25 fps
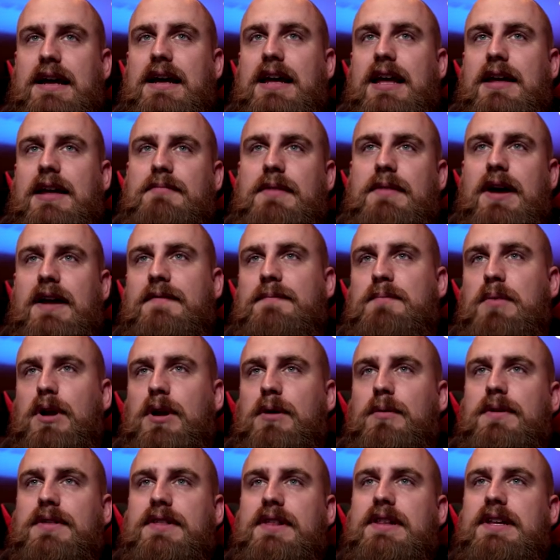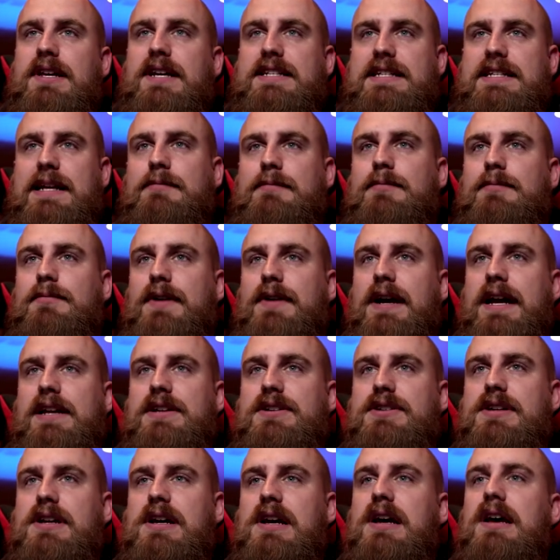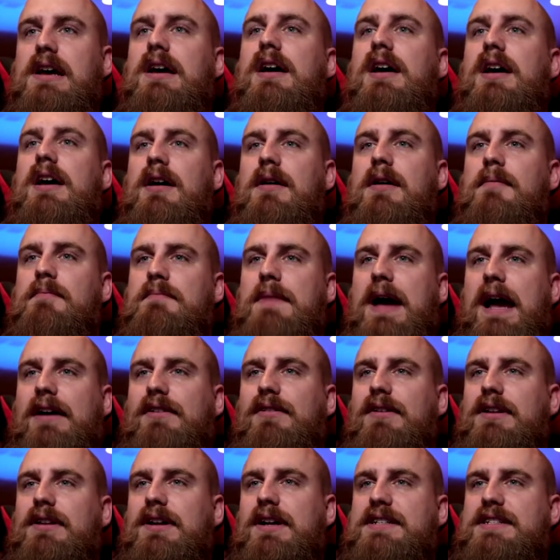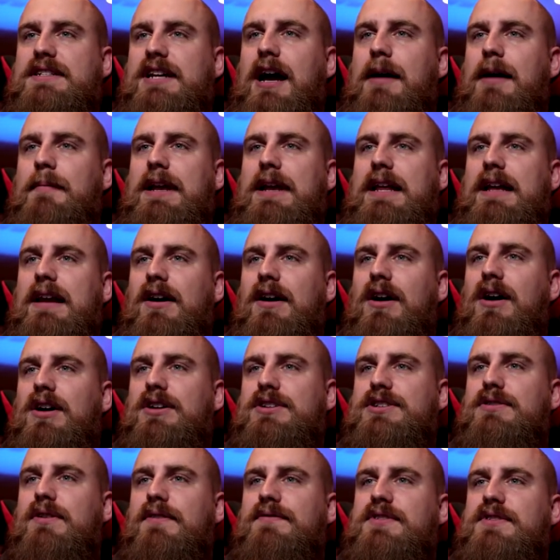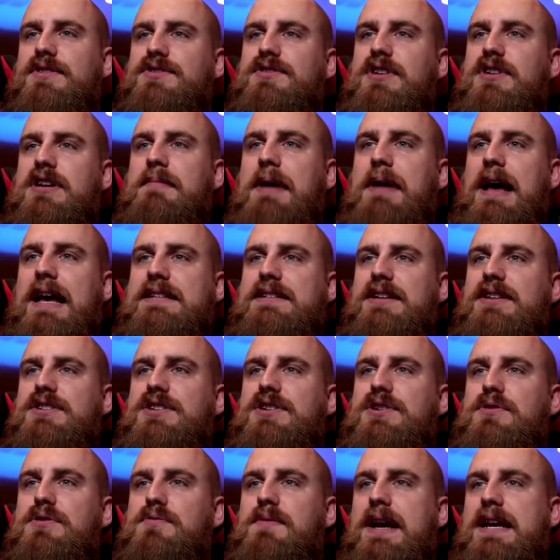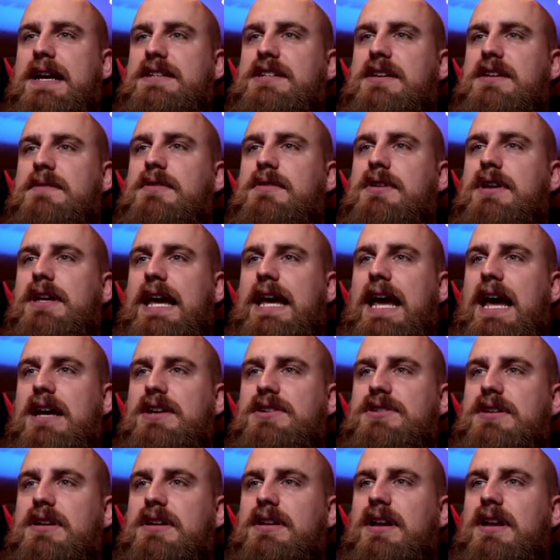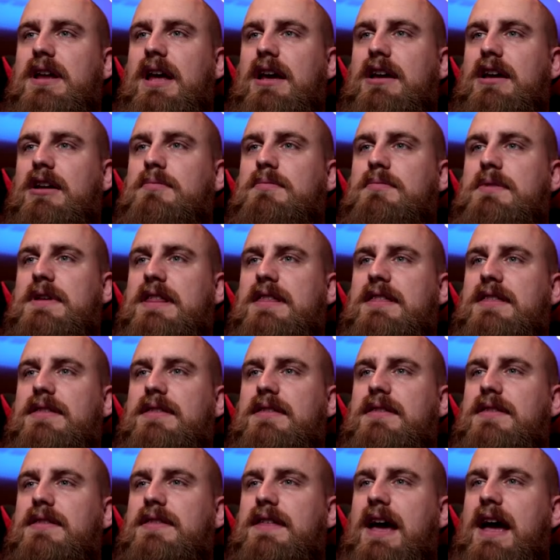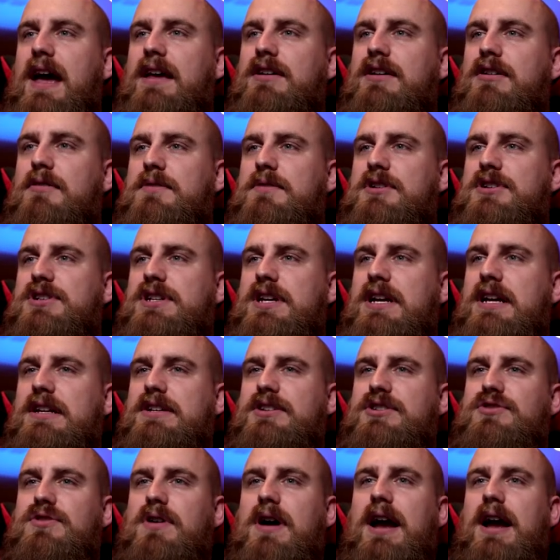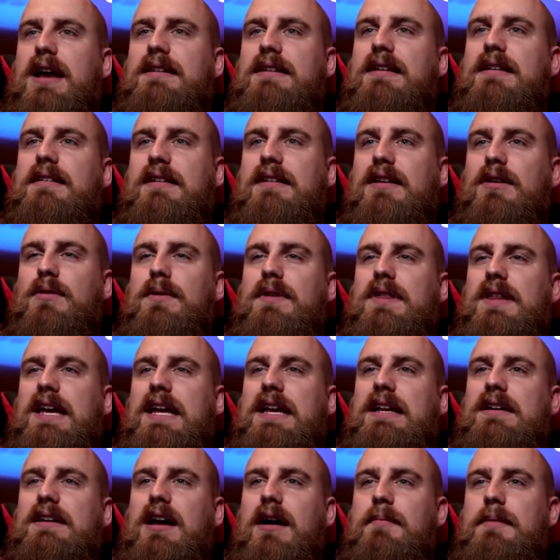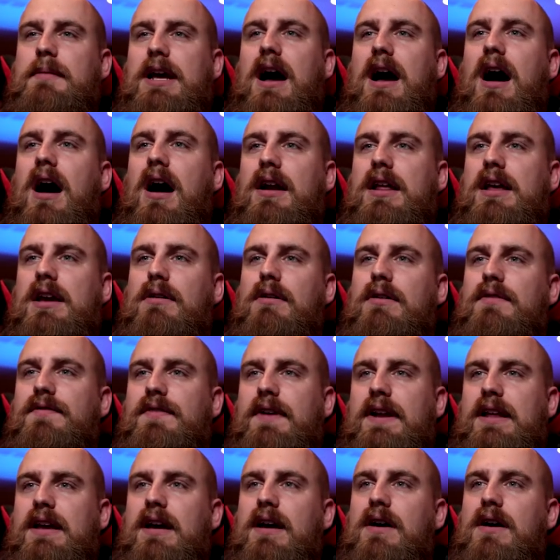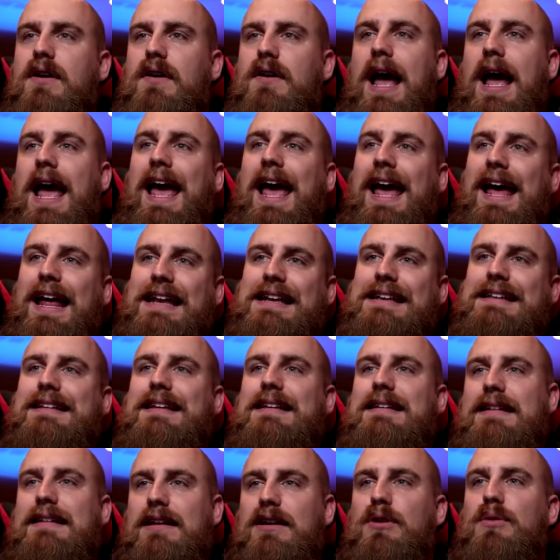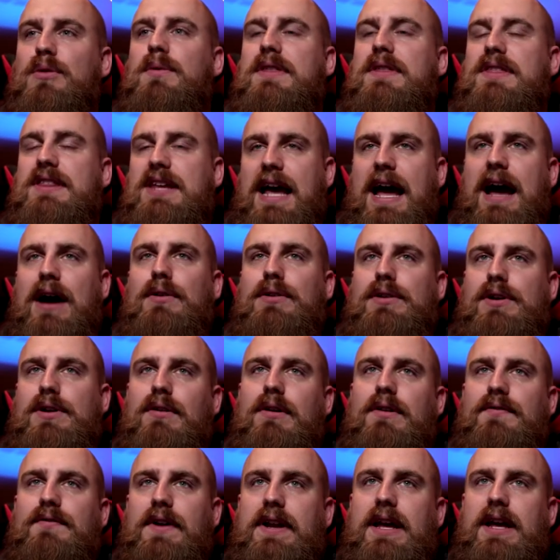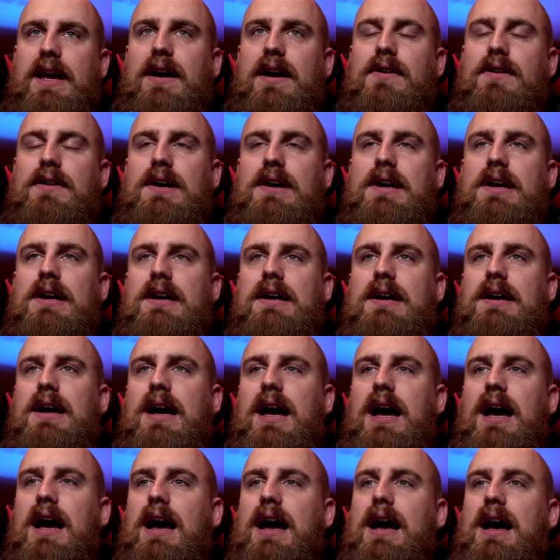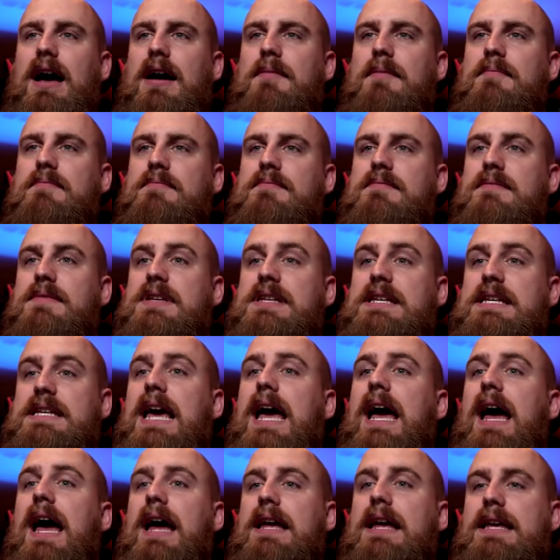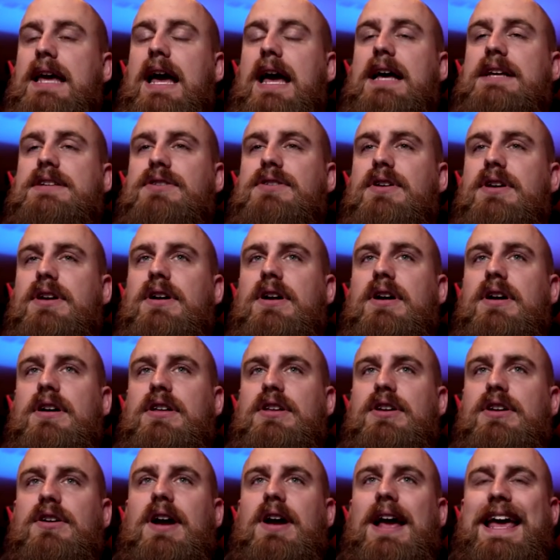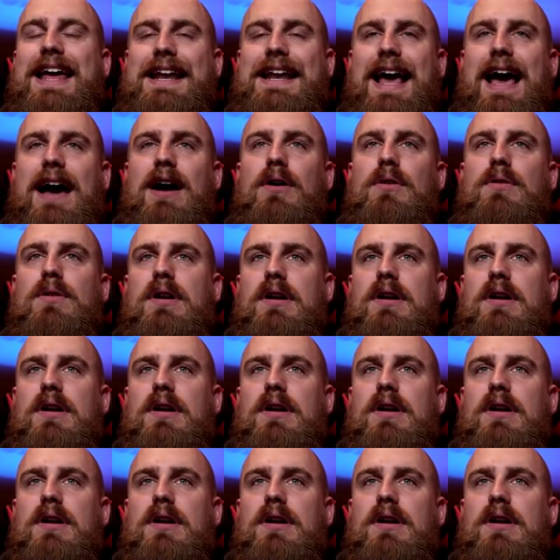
it might put it within the acceptable range. Matt Griller has a comment here. Also, if the stream has a two ways communication, it could be that your machine is trying to deal with incoming audio and video and to deal with the outgoing video. Um, yeah, yeah. So your your in out